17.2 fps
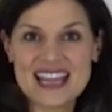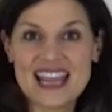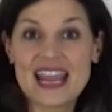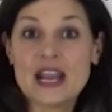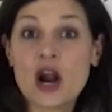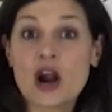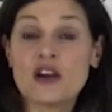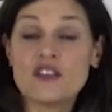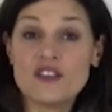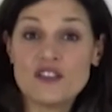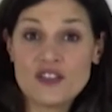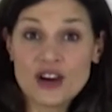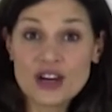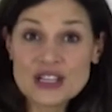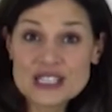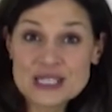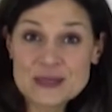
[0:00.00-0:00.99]
in our
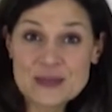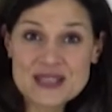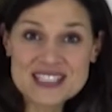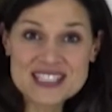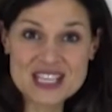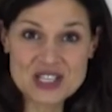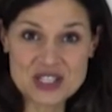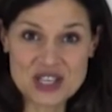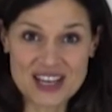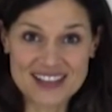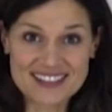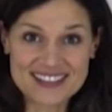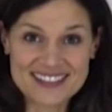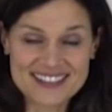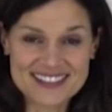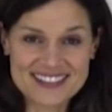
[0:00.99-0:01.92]
first position,